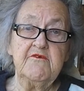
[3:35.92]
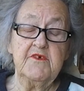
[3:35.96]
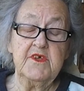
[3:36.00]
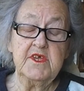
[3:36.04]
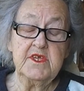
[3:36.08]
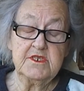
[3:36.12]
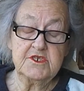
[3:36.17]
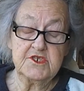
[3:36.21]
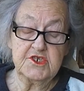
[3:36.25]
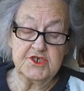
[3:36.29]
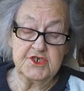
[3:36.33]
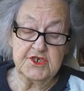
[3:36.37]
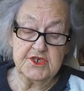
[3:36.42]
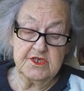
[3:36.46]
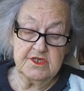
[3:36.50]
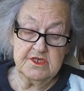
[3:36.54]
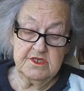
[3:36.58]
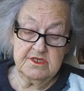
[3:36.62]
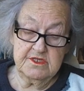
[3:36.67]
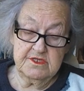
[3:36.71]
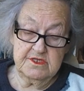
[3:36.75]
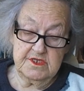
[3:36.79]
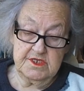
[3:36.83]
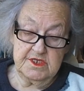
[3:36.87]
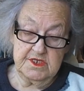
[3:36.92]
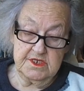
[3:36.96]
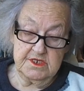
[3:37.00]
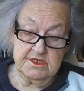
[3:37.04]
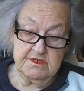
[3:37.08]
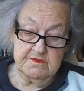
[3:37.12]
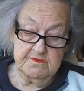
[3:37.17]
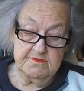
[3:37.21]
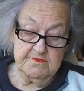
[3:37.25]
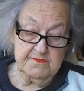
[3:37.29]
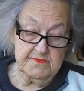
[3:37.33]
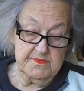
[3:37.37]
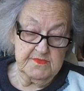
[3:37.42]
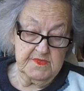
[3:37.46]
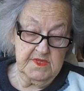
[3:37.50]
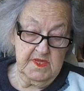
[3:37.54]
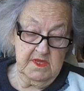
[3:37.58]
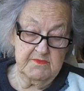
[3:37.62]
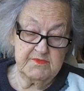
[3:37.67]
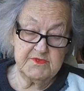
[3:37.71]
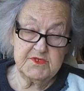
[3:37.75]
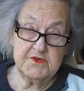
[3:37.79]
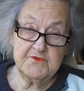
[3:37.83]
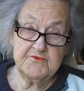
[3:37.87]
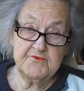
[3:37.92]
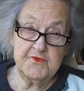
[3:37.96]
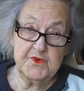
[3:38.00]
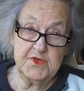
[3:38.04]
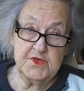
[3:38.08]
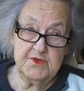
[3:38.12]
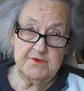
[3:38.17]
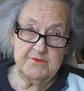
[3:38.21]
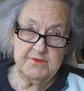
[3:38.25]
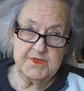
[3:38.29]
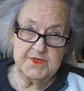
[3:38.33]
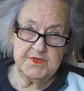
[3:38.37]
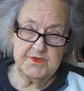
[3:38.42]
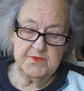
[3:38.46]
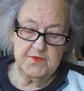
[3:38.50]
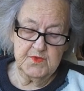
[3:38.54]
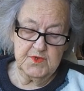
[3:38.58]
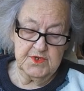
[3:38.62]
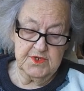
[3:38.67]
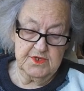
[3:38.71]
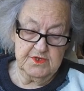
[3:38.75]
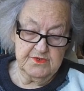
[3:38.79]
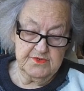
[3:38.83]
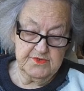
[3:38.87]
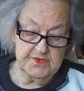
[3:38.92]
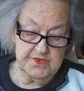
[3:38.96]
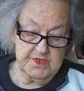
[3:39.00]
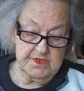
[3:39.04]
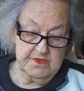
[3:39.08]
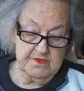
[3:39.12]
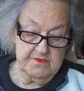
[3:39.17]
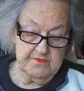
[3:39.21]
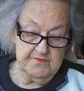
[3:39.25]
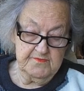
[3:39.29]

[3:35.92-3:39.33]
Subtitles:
Fat chance. It was a Roman world.